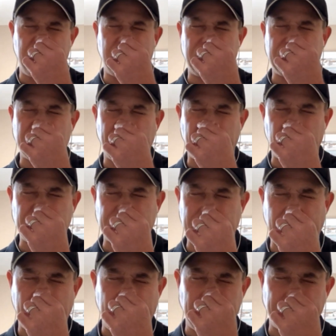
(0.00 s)

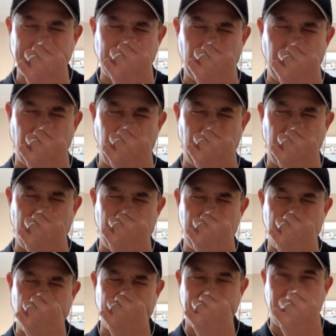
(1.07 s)
Sablowski.
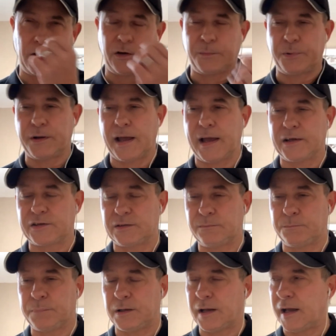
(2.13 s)
Forgot the
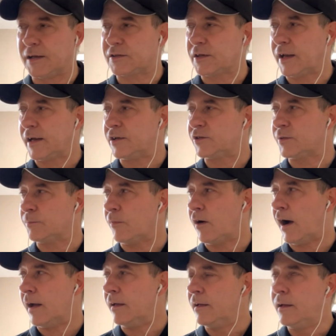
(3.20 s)
pronunciation
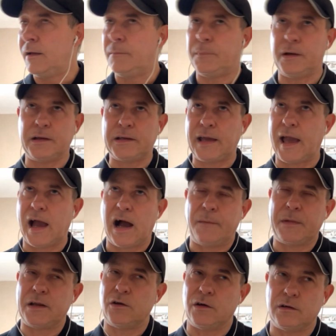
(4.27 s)
right, but yeah, I
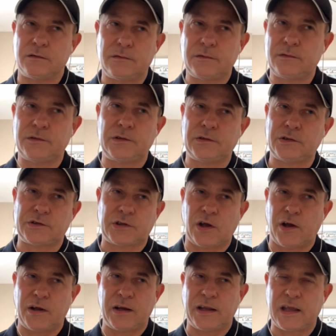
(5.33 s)
mean, look,
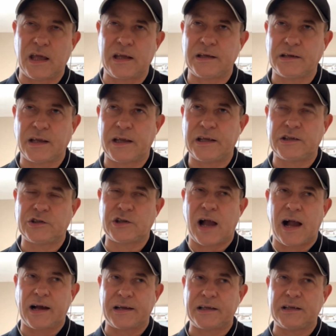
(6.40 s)
certainly he's
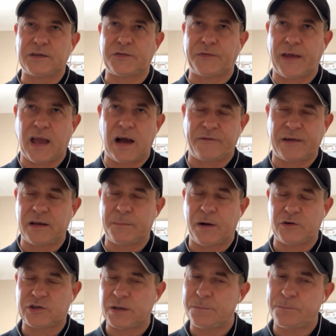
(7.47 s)
young and he's fit. I think the
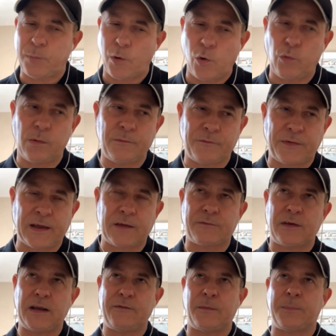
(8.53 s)
most important thing
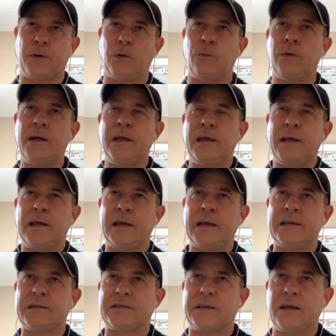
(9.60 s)
for Liverpool
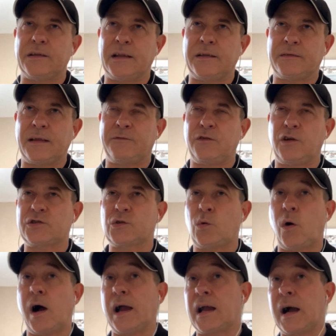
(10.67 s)
is that they've lost
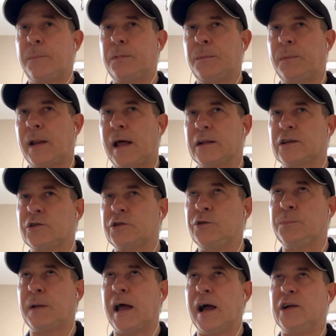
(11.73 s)
quite a couple of
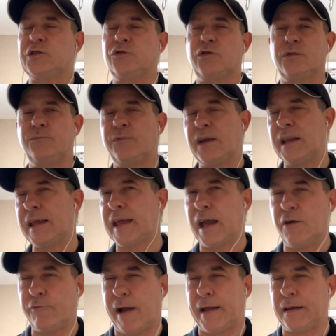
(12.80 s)
two players who can really get
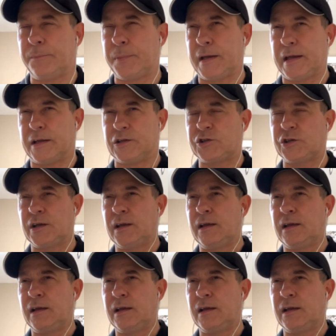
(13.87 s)
around the pitch.